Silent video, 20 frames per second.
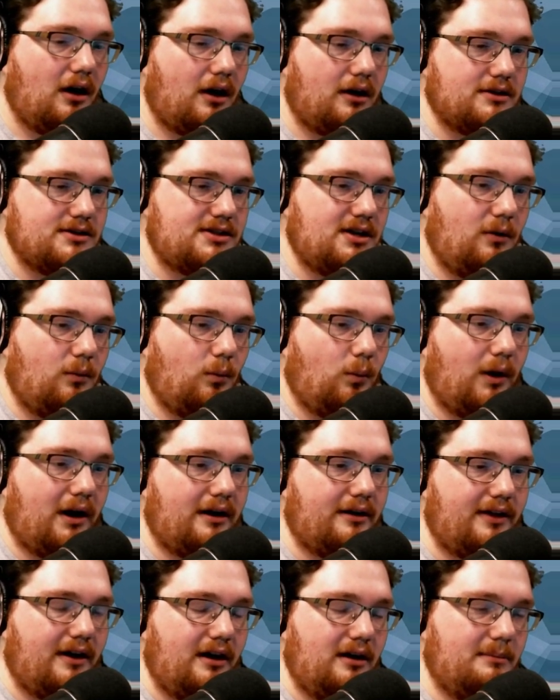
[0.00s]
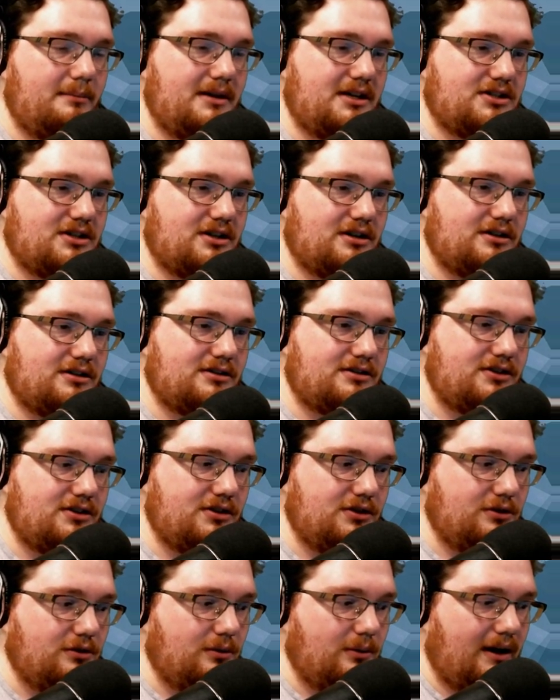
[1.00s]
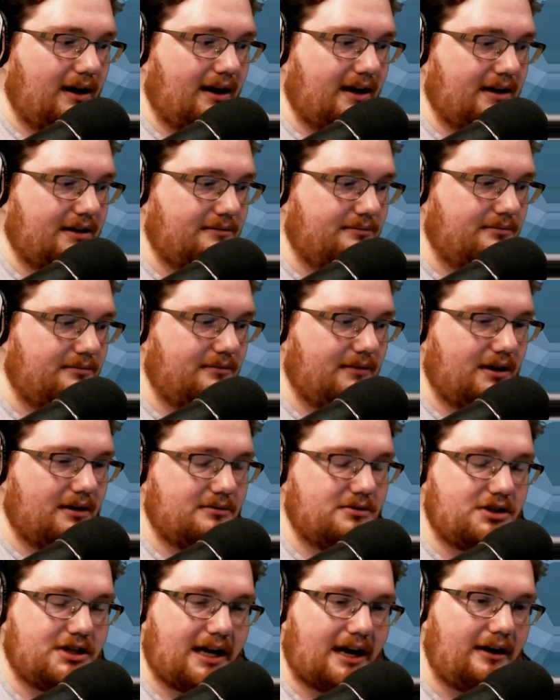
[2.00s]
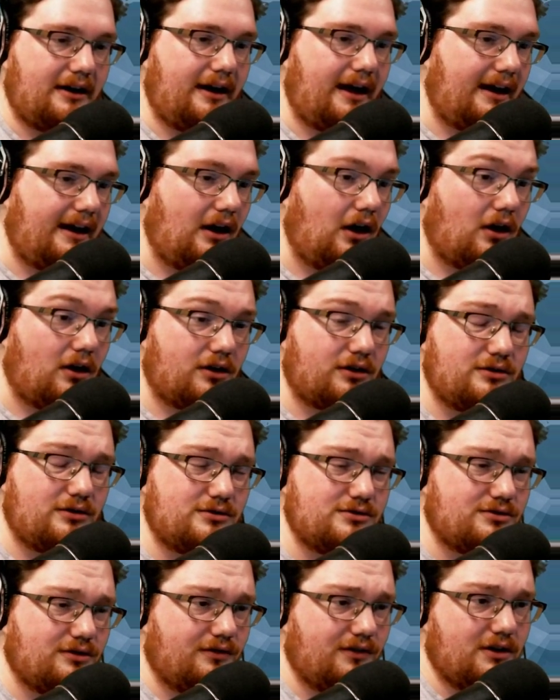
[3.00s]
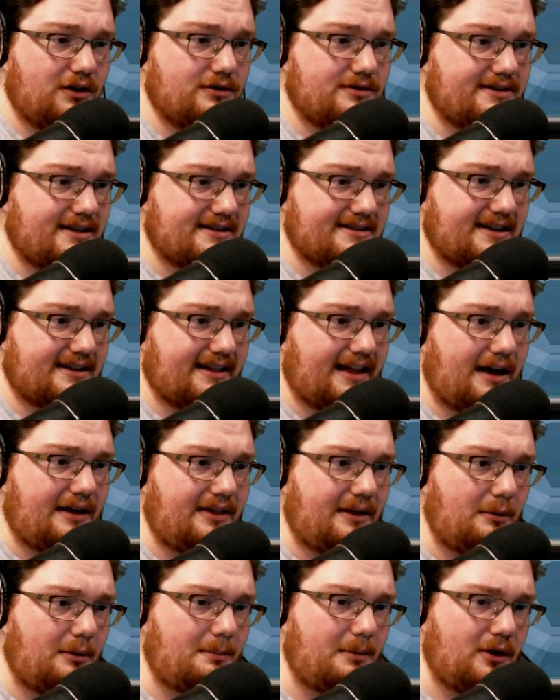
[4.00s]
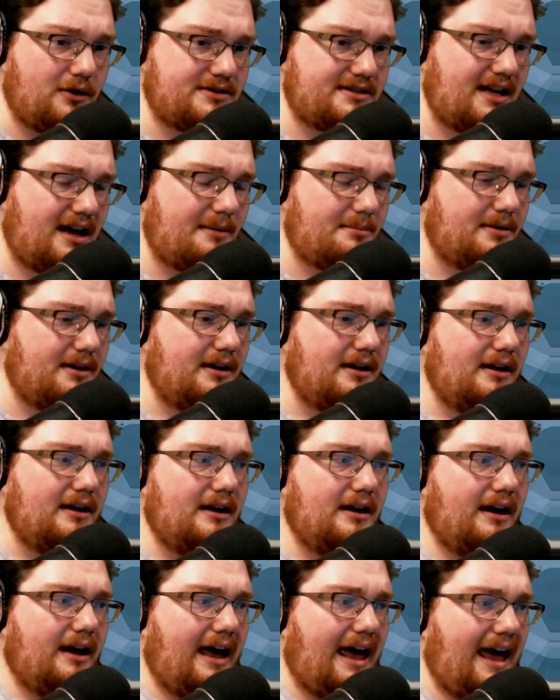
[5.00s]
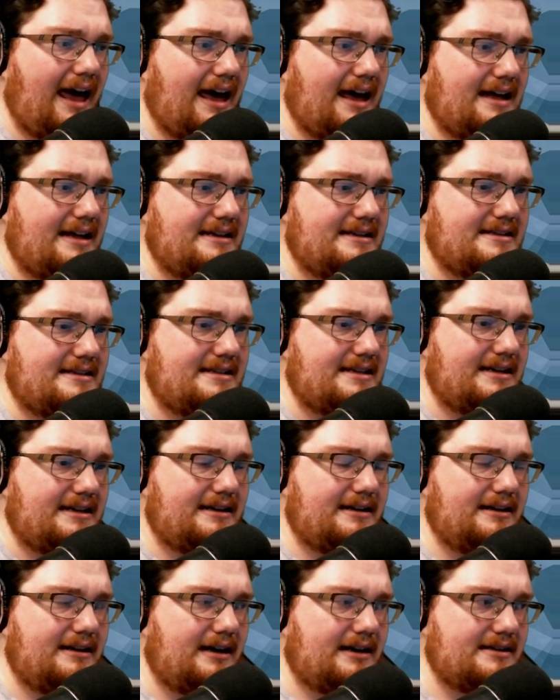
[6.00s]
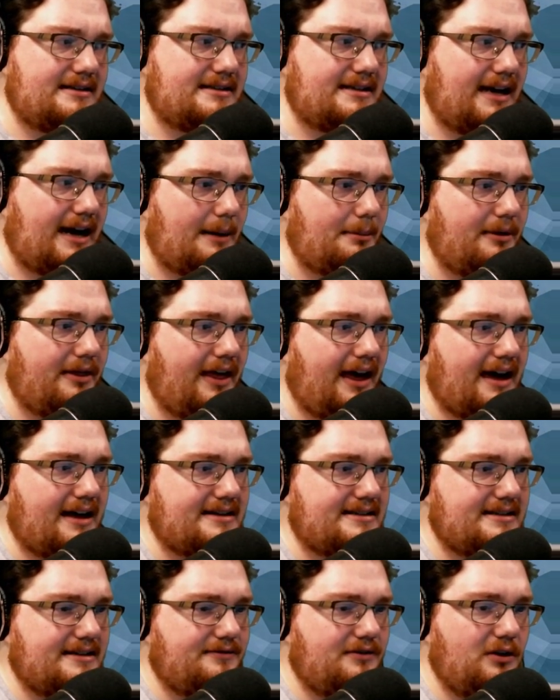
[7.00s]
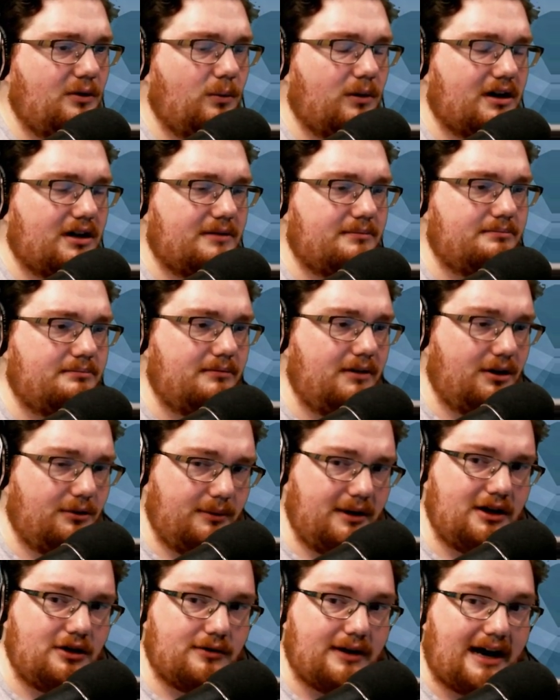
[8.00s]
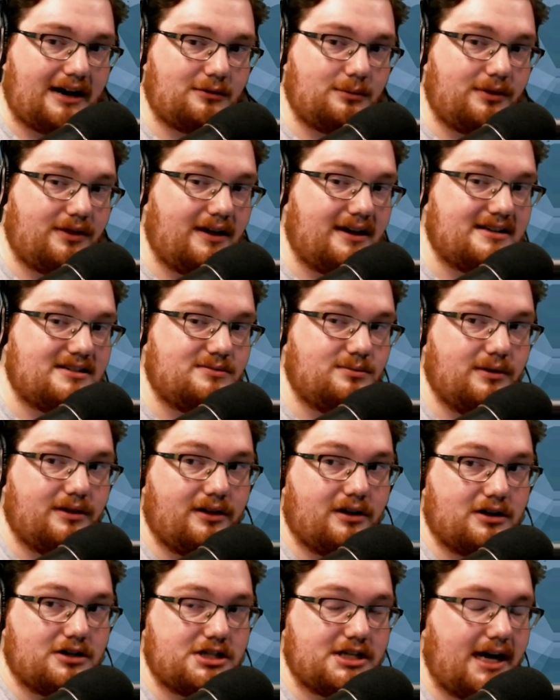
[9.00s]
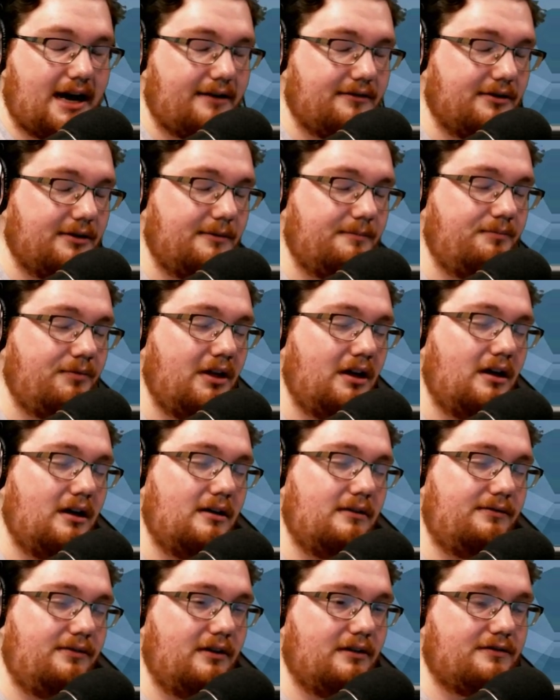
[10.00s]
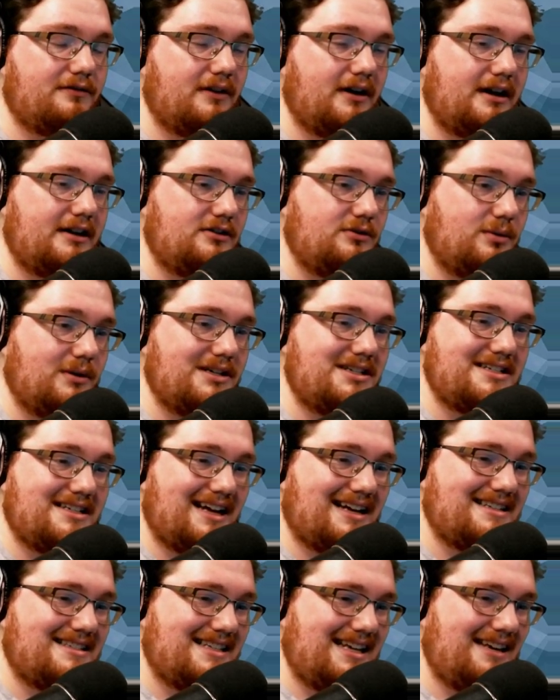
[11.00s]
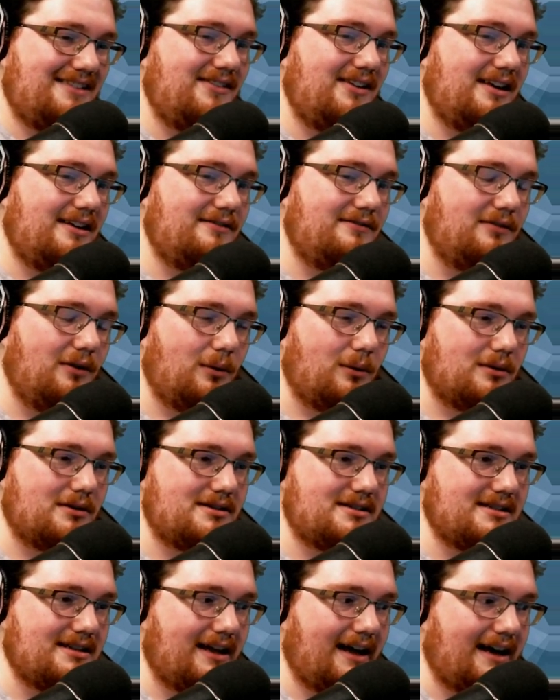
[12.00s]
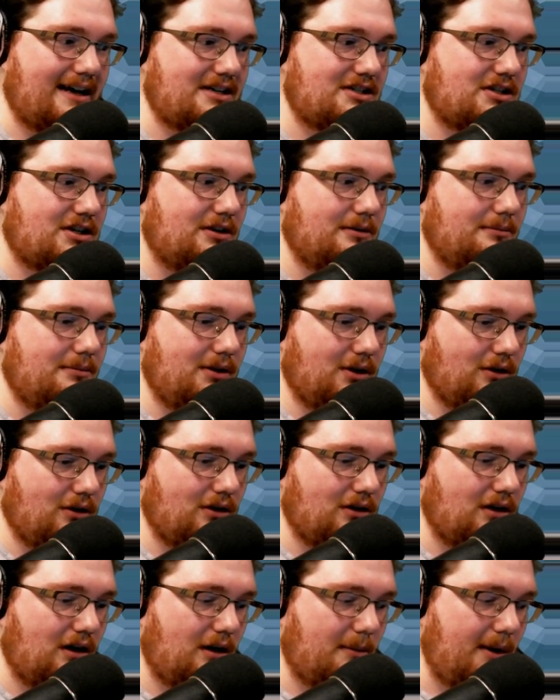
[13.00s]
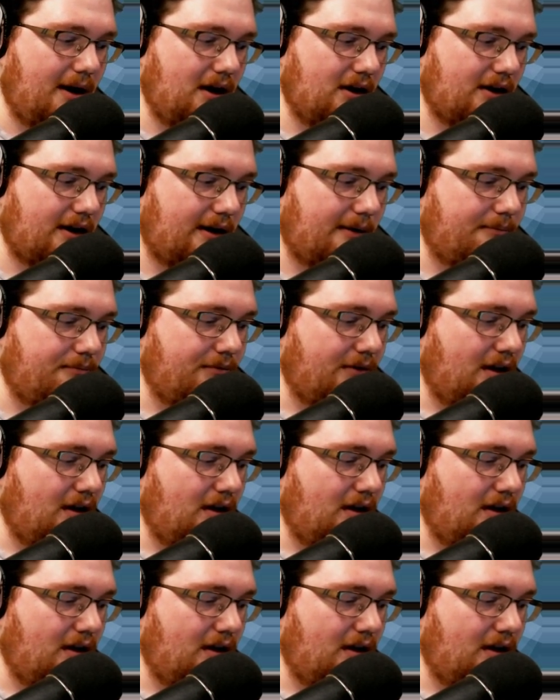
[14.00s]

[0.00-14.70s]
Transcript: Also, while you're there, be sure to uh, you know, check out any articles, reviews, things like that that we post up. And uh, on top of that, if you want to, you know, interact with us with our chat room, feel free, twitch dot t v forward slash Computer America.